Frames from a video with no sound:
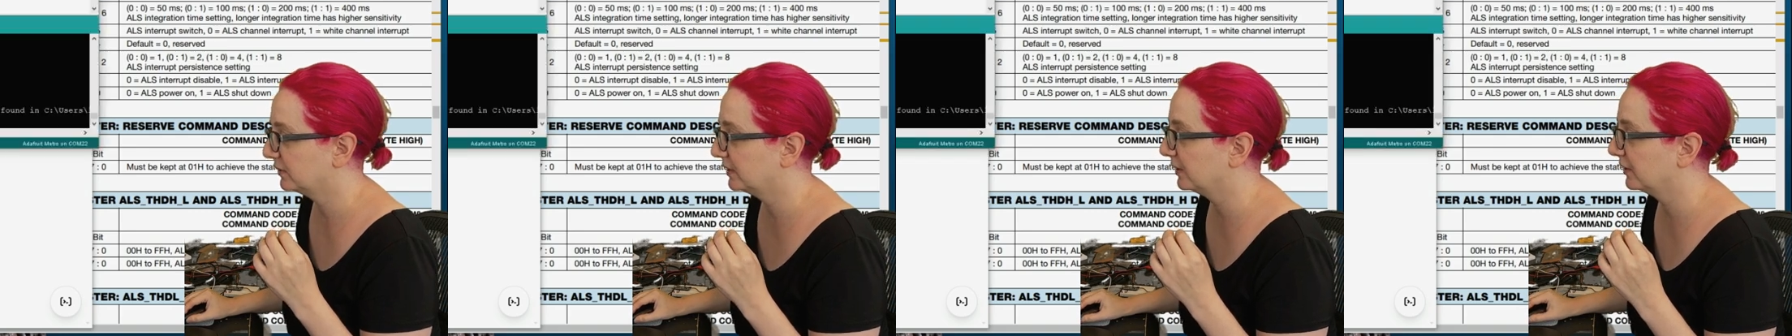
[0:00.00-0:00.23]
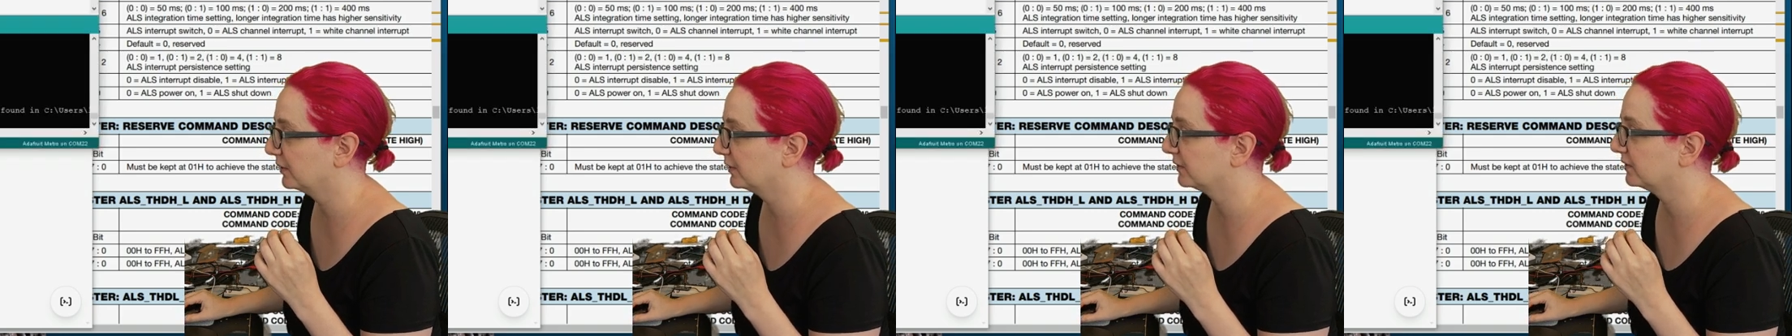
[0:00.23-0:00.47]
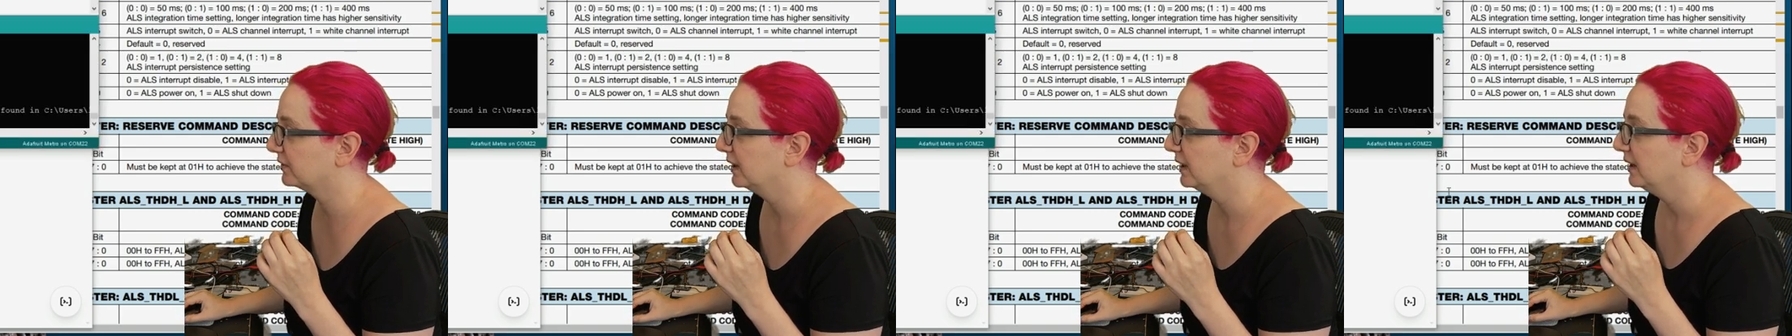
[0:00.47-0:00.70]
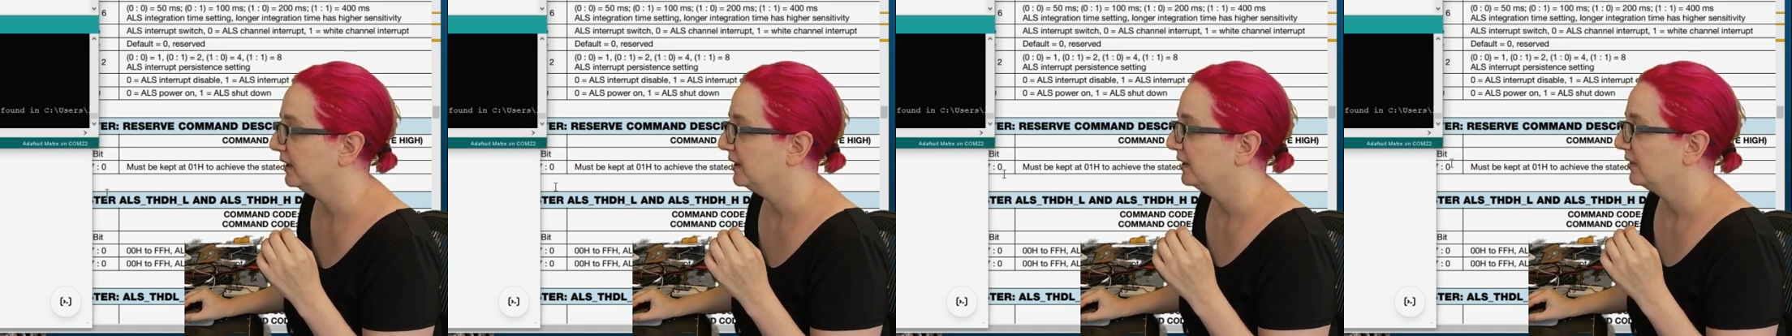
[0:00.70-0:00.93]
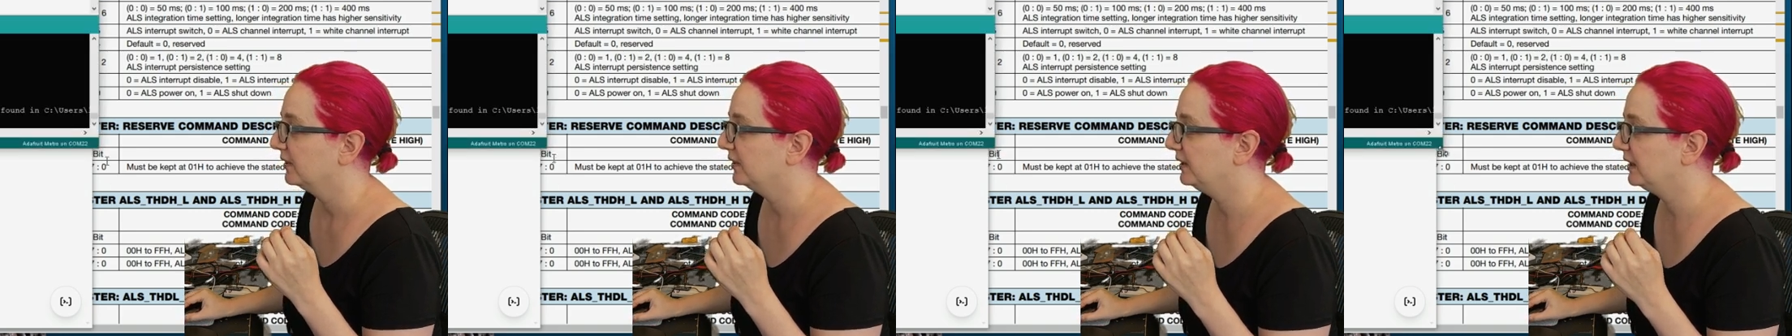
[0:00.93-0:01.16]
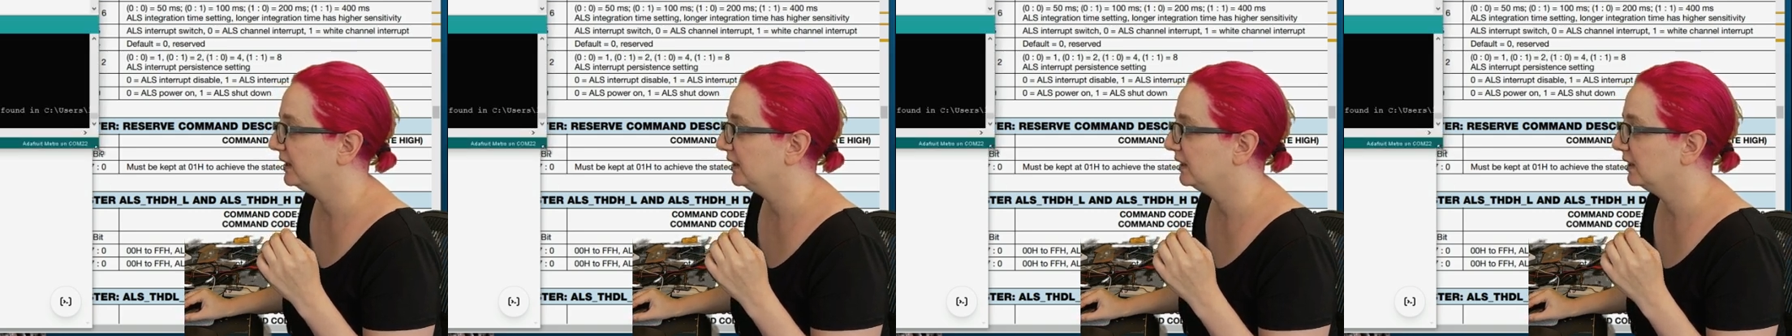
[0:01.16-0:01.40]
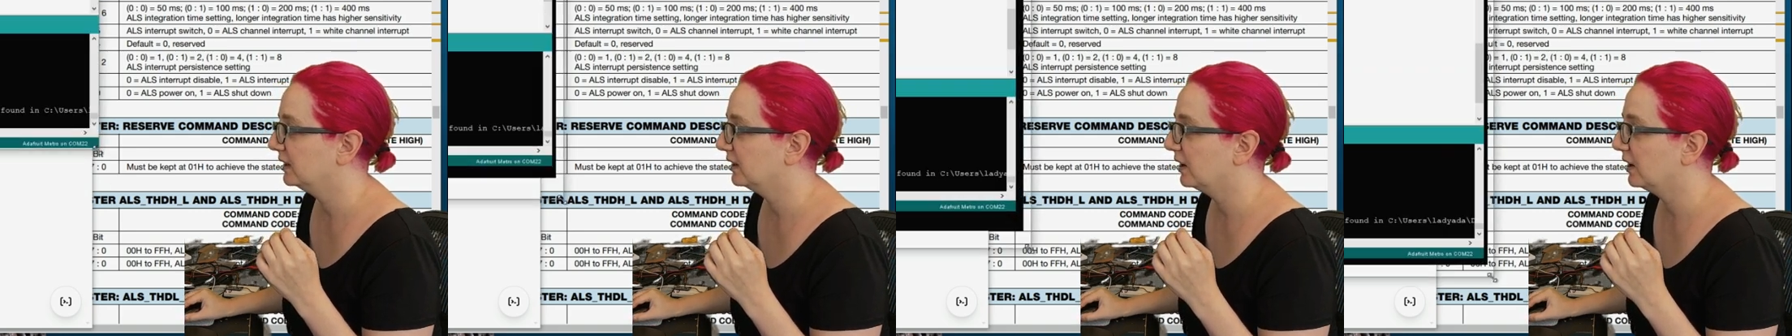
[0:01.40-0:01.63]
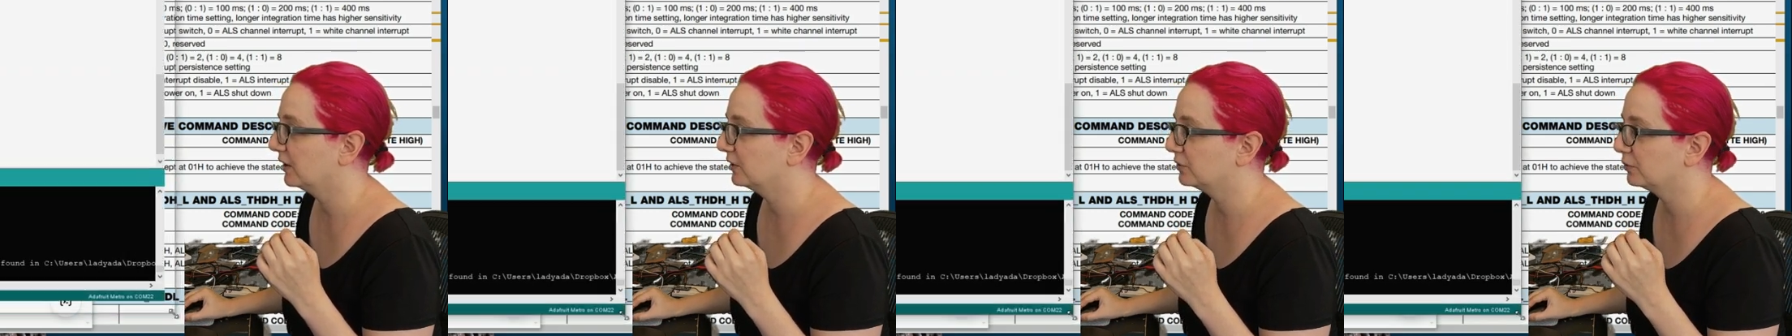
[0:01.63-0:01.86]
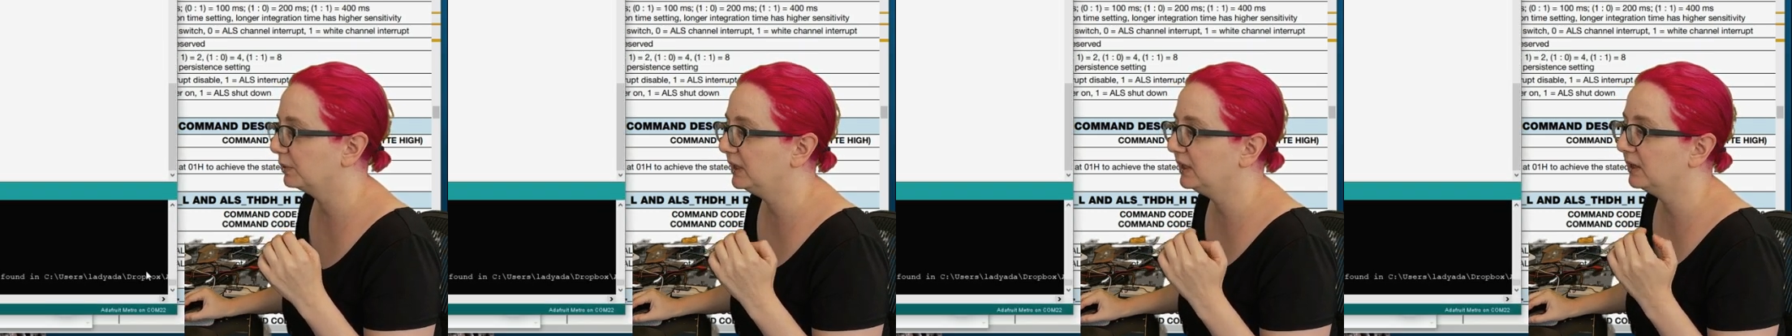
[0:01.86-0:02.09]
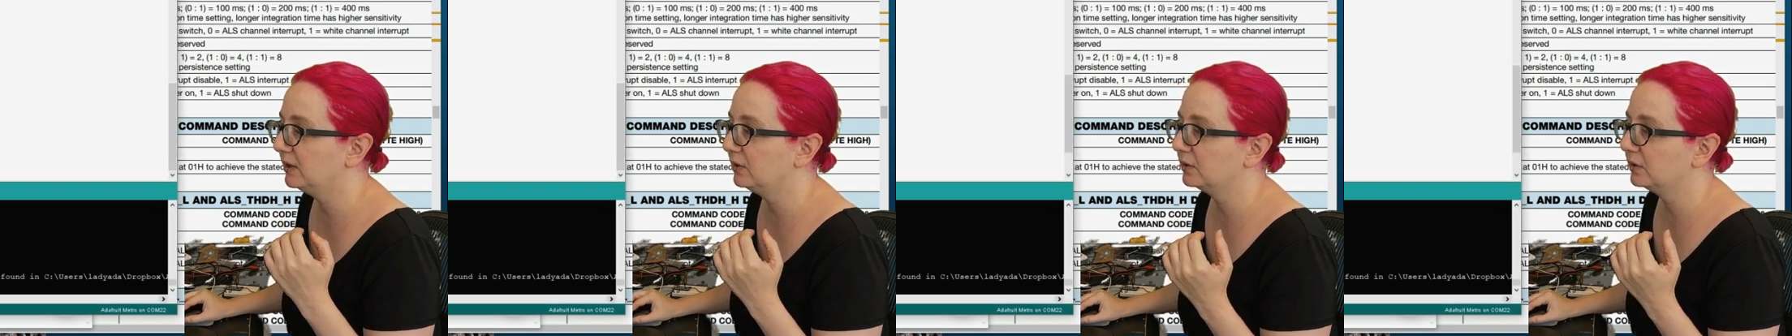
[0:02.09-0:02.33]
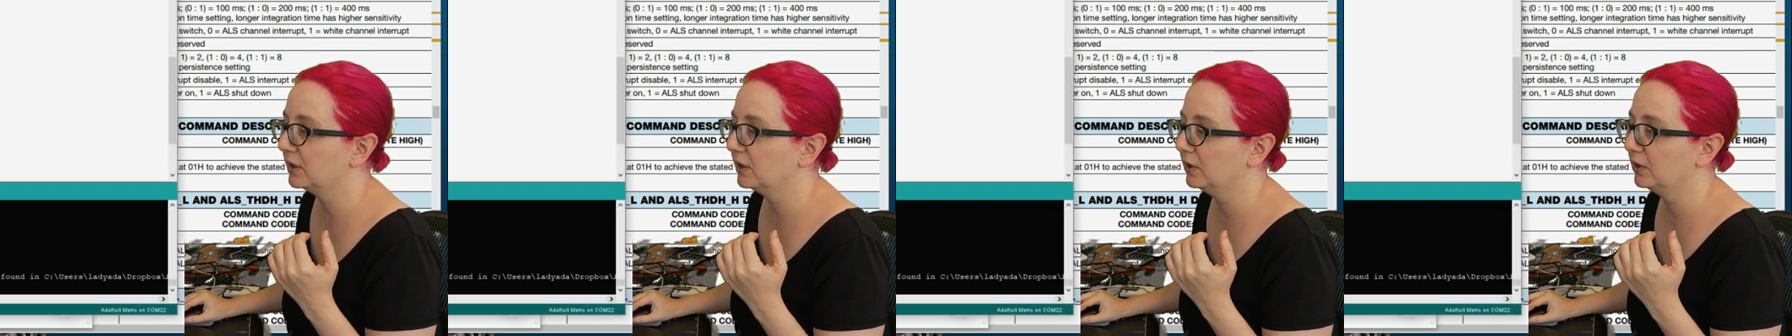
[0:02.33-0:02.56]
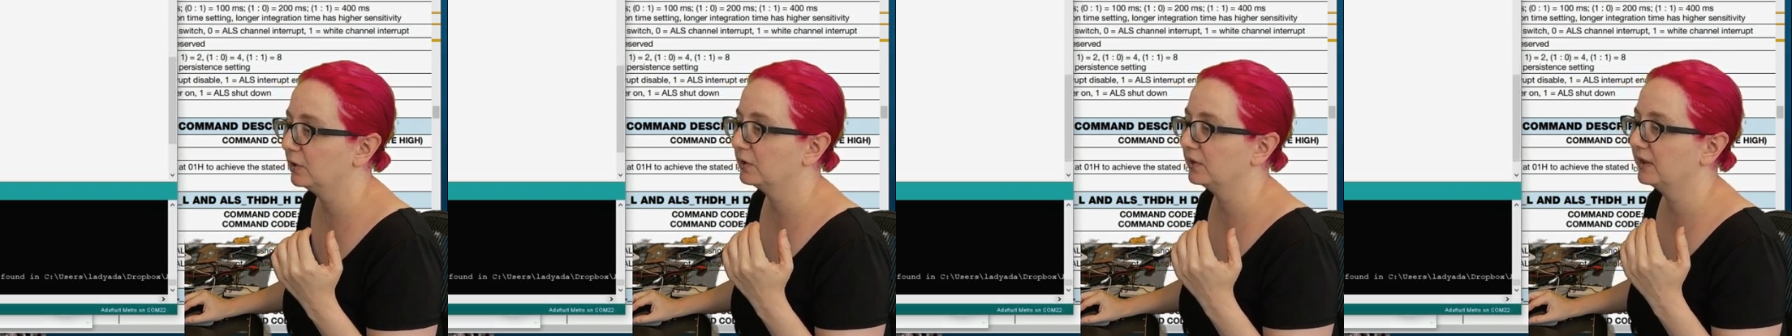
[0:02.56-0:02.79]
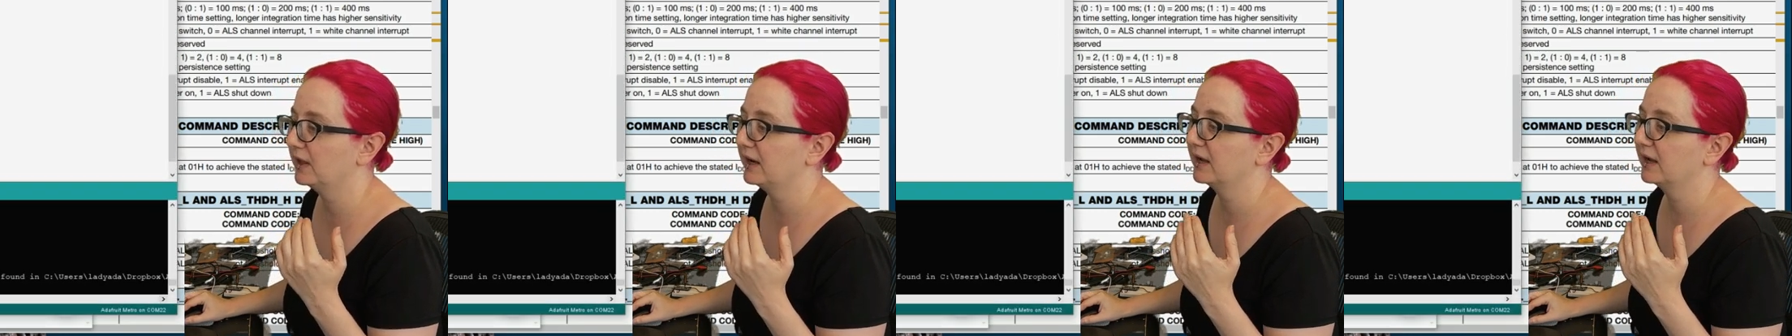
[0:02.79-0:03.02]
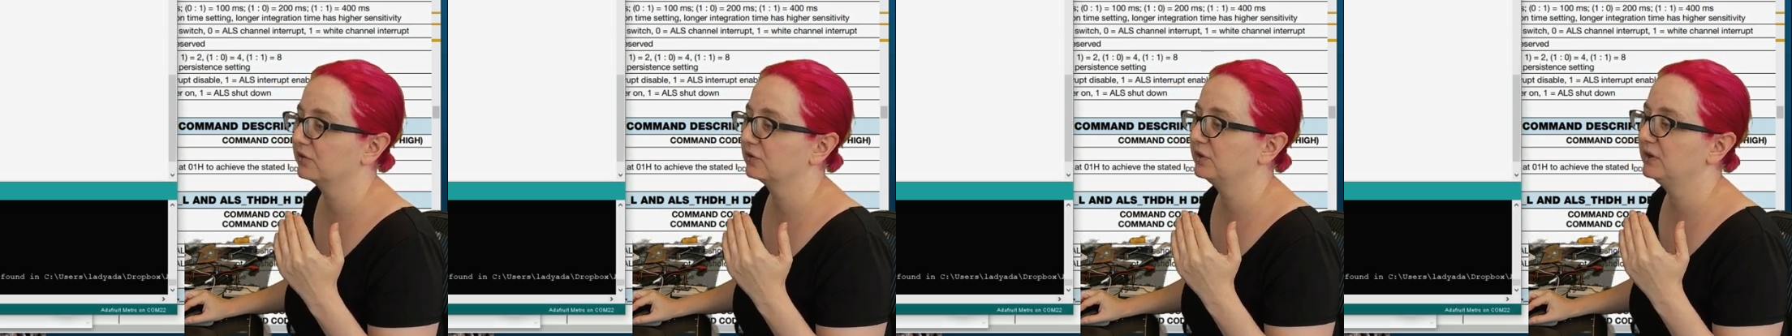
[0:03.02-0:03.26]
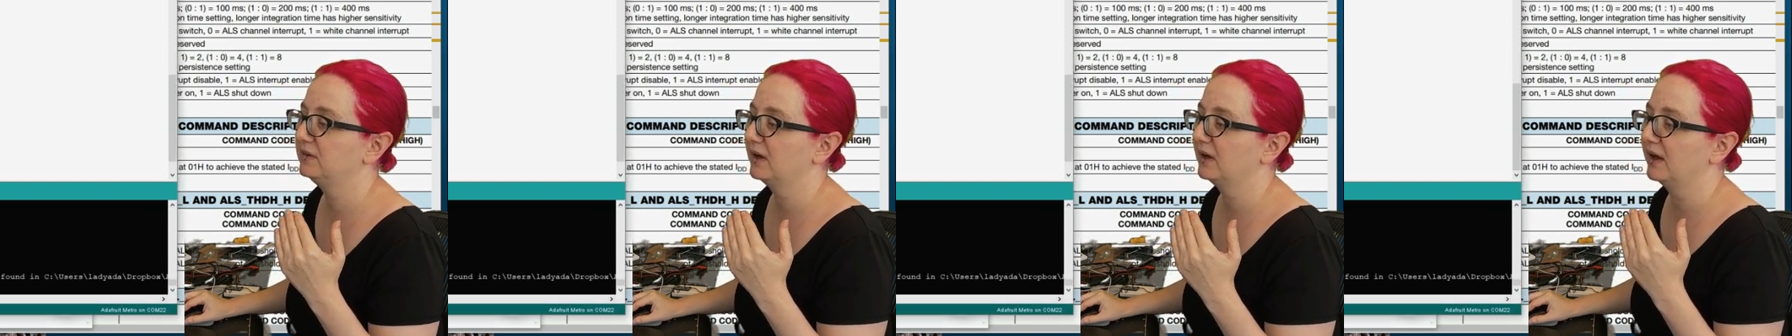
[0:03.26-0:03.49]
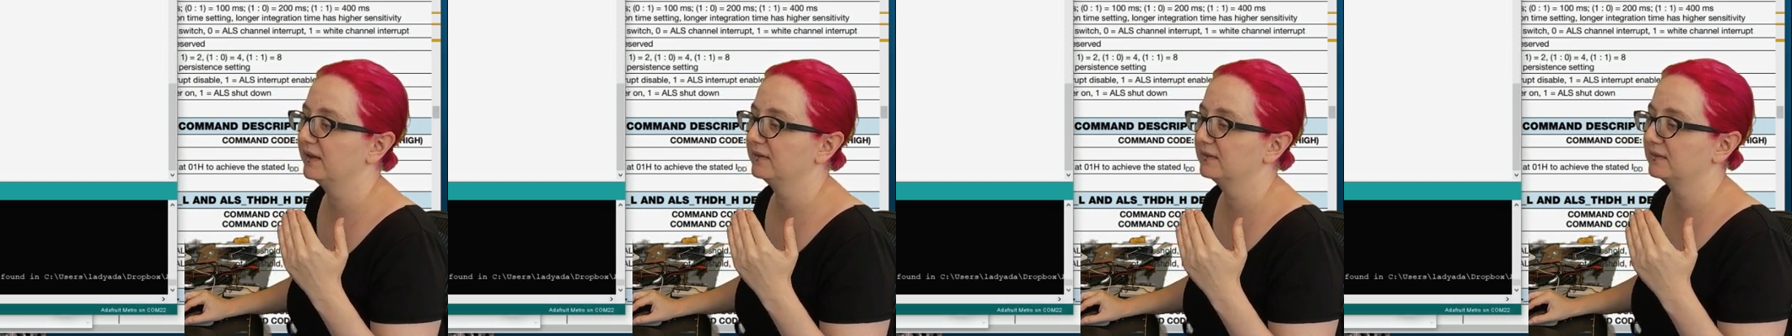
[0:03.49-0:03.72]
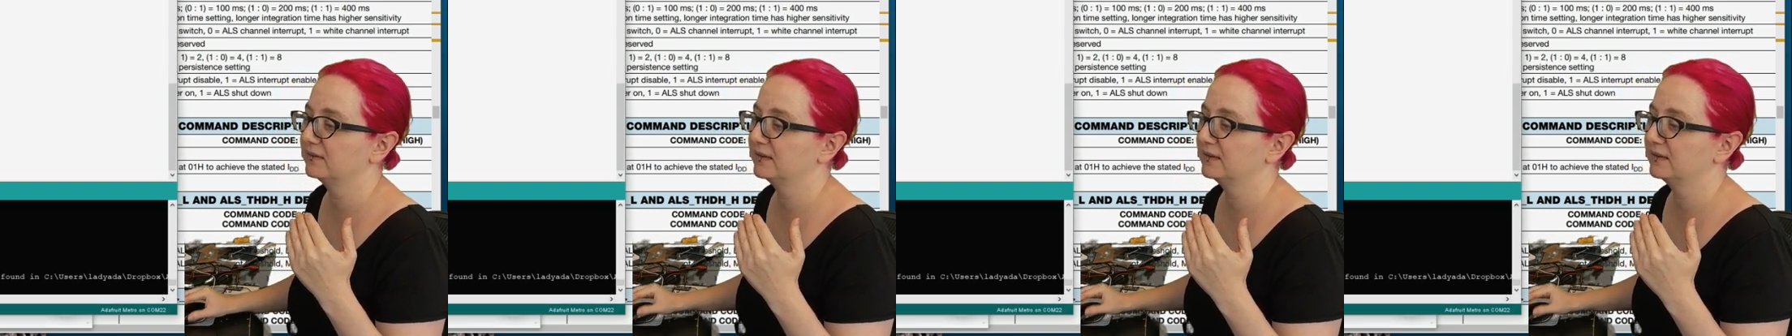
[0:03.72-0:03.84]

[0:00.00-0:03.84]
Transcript: there's the Arduino code that actually does,